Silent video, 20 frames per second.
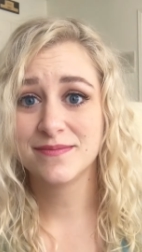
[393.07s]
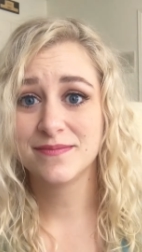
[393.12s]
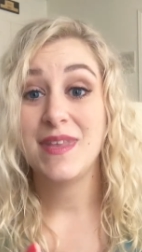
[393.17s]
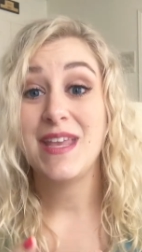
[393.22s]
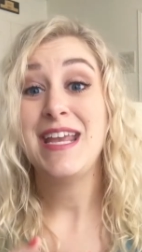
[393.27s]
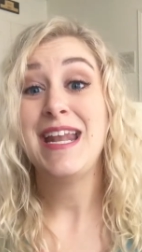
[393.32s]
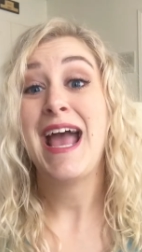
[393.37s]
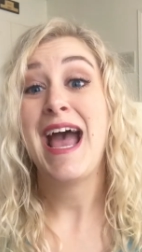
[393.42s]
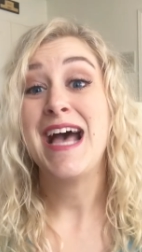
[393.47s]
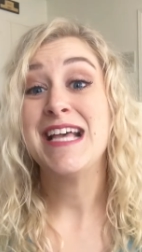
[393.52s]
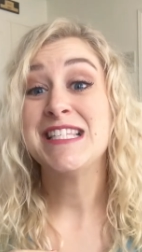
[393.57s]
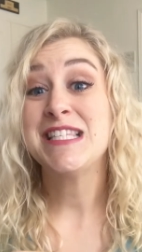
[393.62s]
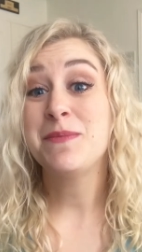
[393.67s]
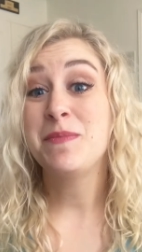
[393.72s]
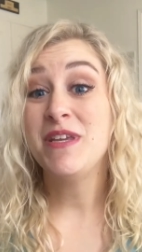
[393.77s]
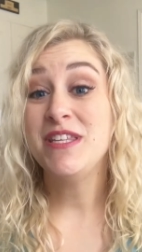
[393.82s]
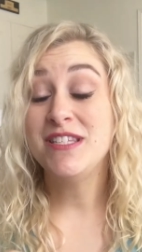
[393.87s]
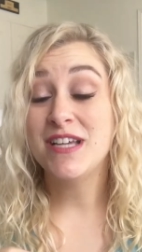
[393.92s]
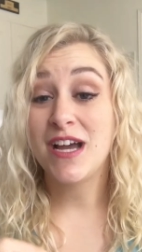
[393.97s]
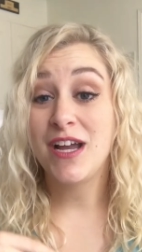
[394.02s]
It has to
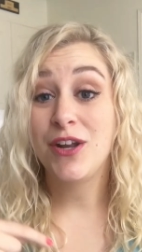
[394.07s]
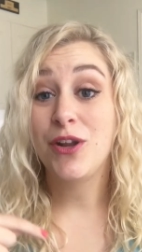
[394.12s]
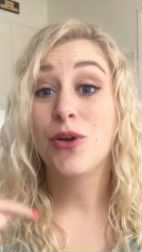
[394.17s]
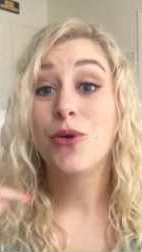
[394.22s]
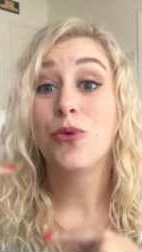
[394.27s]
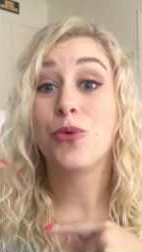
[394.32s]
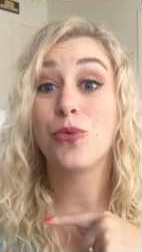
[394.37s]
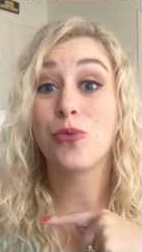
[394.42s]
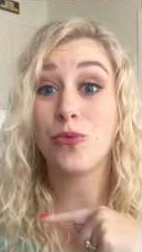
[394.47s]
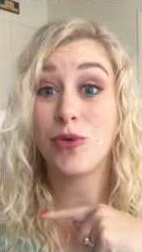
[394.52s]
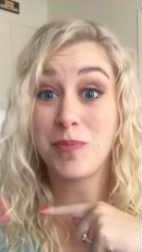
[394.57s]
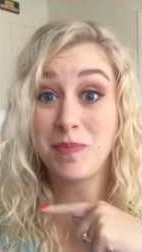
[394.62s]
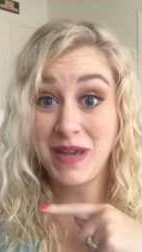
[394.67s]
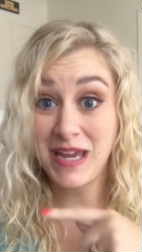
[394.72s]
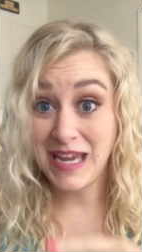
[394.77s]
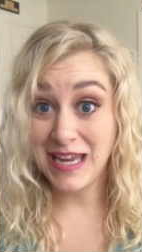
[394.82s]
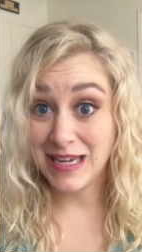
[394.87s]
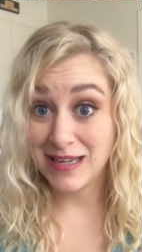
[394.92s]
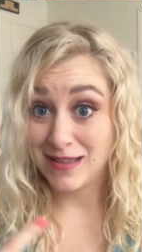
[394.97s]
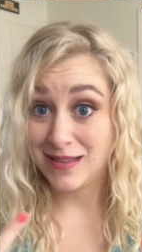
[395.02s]
be done
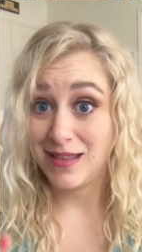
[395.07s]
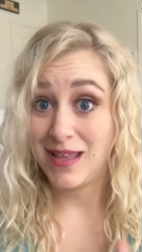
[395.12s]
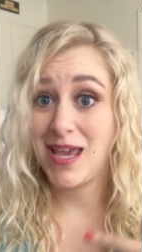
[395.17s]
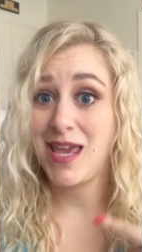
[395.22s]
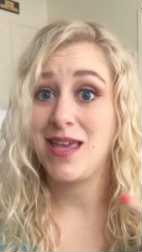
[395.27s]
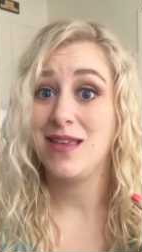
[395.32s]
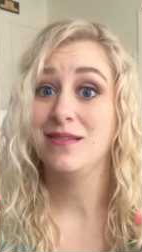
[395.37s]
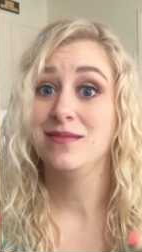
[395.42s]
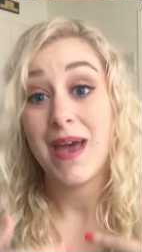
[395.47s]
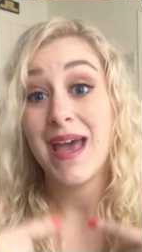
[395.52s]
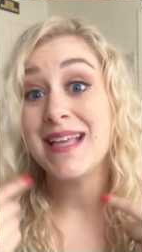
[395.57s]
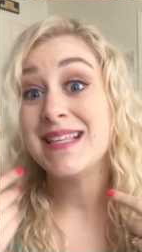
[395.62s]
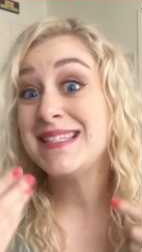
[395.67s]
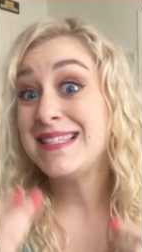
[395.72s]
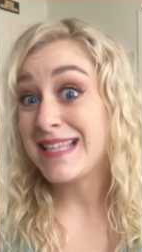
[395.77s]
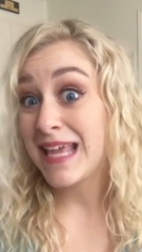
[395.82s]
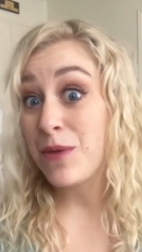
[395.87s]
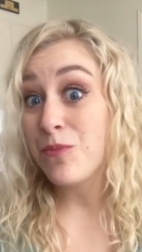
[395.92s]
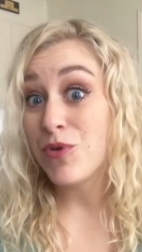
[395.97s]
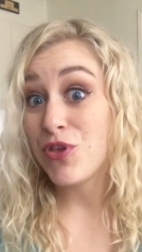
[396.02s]
repeatedly. And
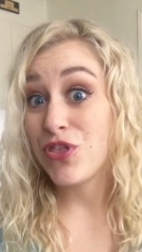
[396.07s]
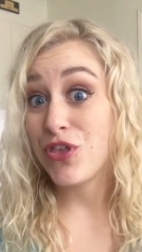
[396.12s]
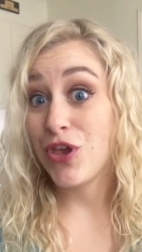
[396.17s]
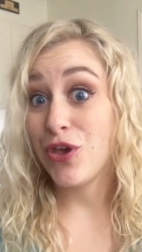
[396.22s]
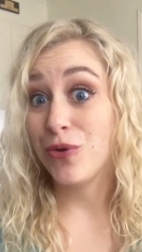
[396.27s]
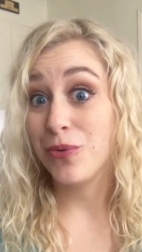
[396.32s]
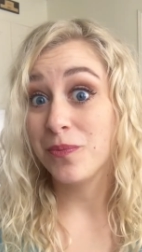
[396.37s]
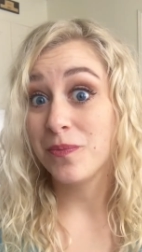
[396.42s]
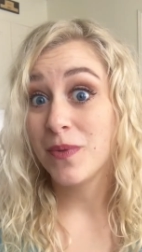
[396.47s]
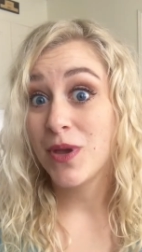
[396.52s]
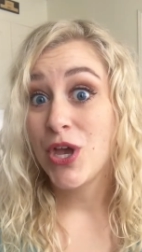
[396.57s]
same with you.